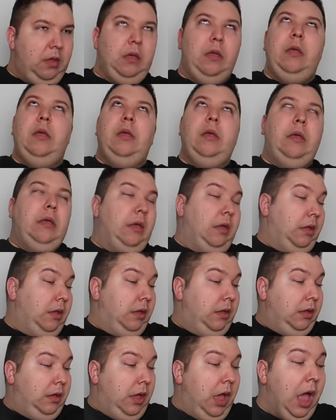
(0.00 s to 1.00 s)
Probably
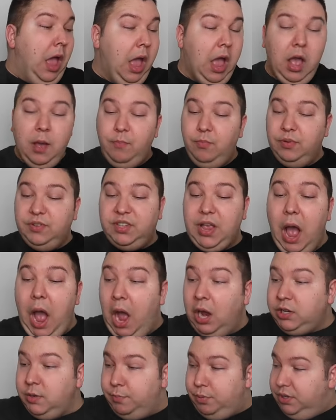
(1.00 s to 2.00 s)
squid. It's
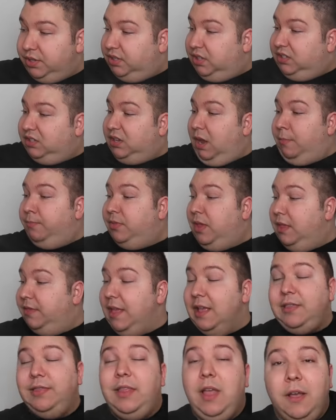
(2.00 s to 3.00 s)
octopus something.
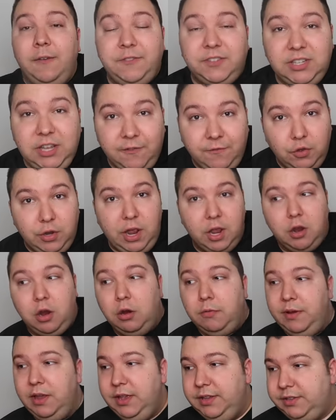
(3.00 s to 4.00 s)
They love seafood in
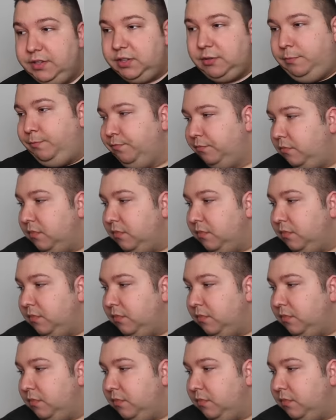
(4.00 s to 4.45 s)
Korea's.